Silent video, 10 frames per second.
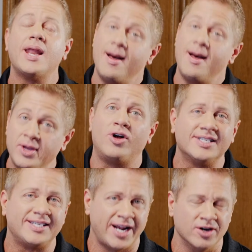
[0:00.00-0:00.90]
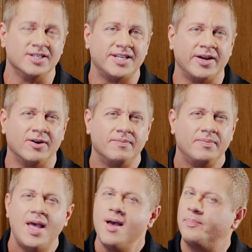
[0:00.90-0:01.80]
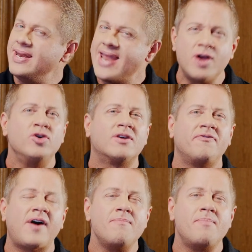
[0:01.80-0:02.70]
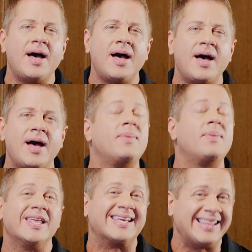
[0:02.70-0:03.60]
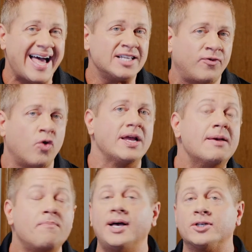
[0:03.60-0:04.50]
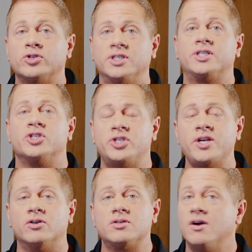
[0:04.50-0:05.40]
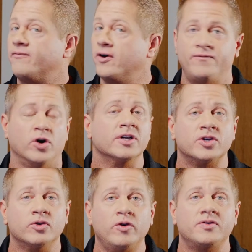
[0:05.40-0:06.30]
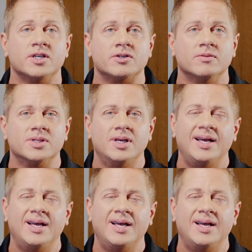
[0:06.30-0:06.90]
I'm meteorologist Aaron Tuttle. But now you can fight back by installing Class 4 impact resistant shingles from Ferguson Roof Systems.